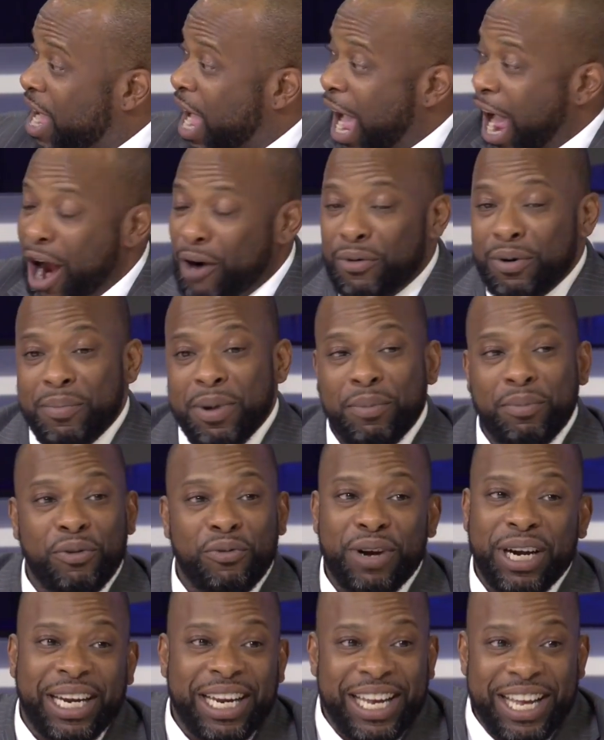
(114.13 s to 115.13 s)
Sure. I remember
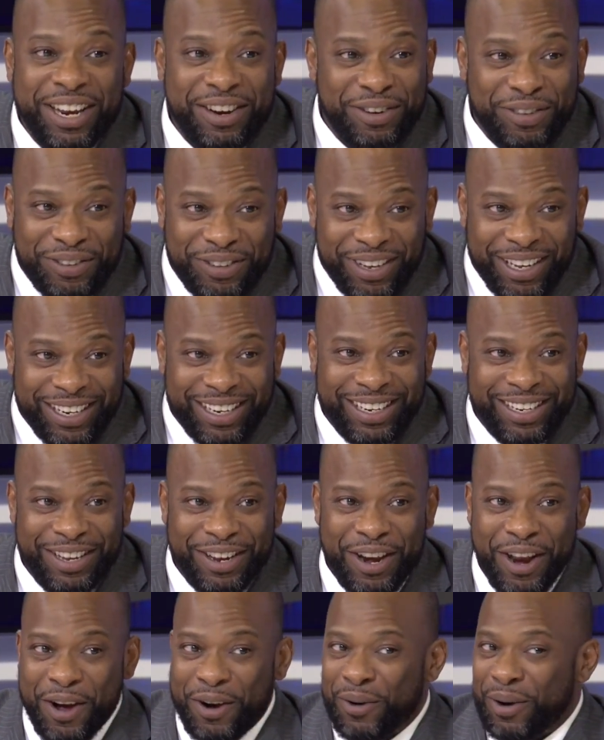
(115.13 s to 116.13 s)
Rickey Henderson,
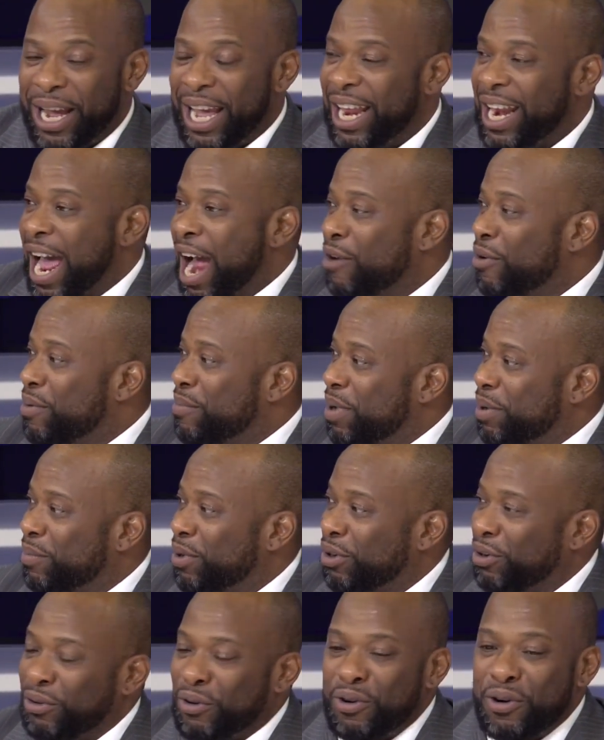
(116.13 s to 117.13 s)
you mm -hmm. know, yeah. and I
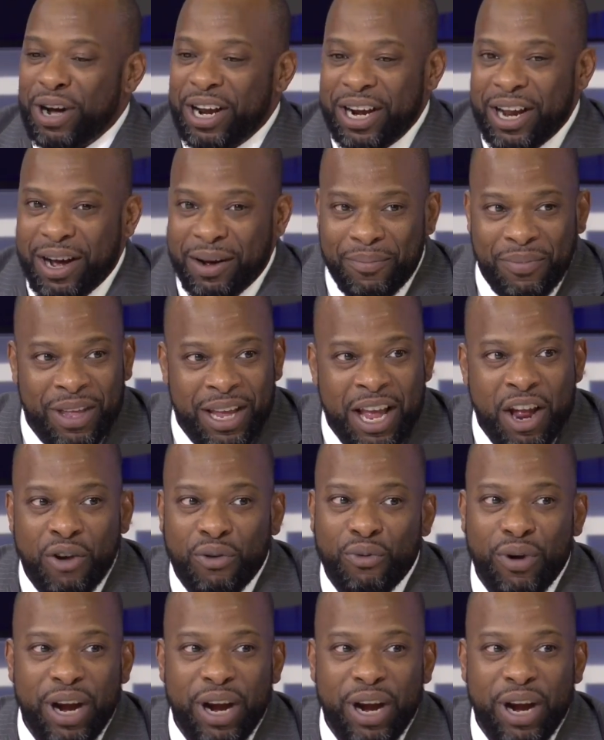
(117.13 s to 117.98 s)
remember growing Reggie up Jackson.